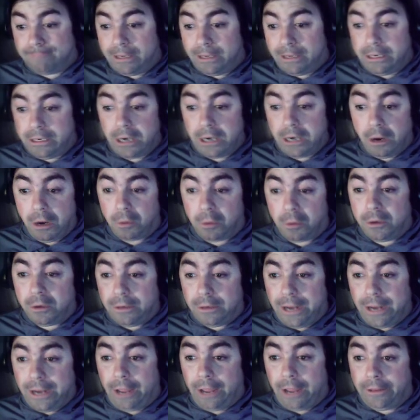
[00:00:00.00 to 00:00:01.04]
you know,
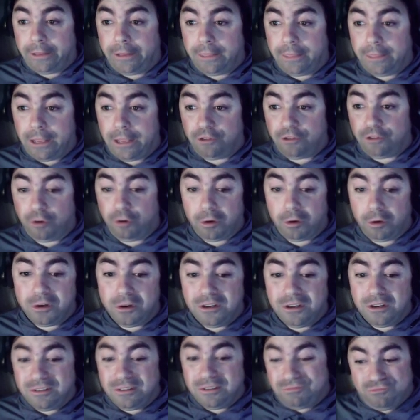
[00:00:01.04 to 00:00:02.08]
now that things are
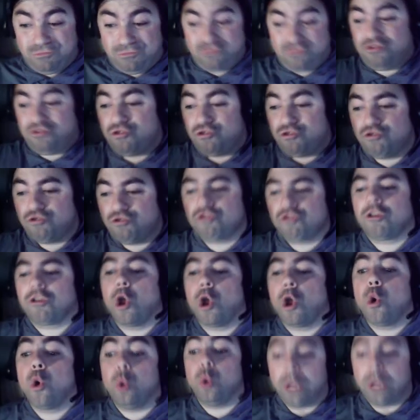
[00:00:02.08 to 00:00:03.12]

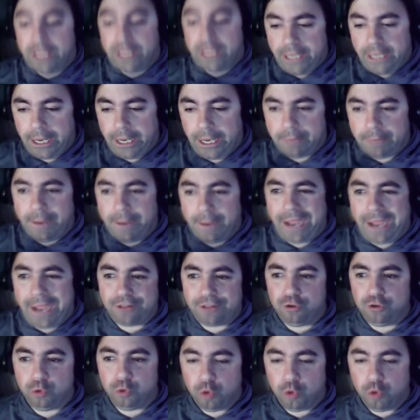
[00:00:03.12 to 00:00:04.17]
slowly getting back
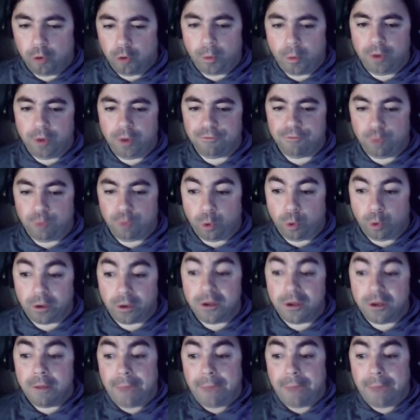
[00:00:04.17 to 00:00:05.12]
to normal in Florida,